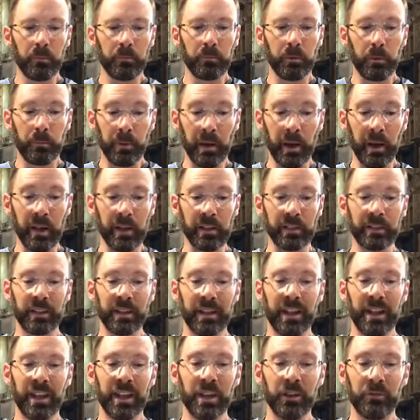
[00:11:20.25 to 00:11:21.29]
prepared,
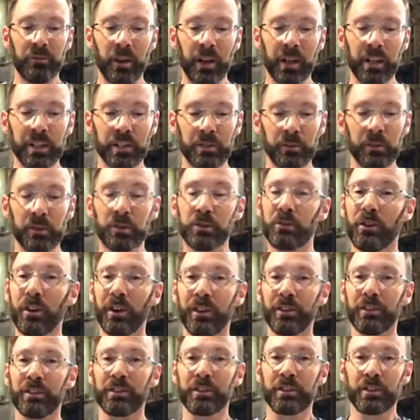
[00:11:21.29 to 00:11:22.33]
he fell into a
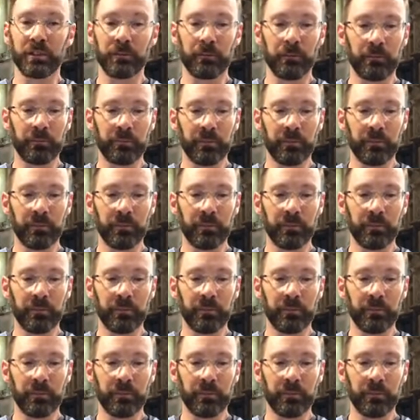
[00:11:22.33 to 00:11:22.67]
trance.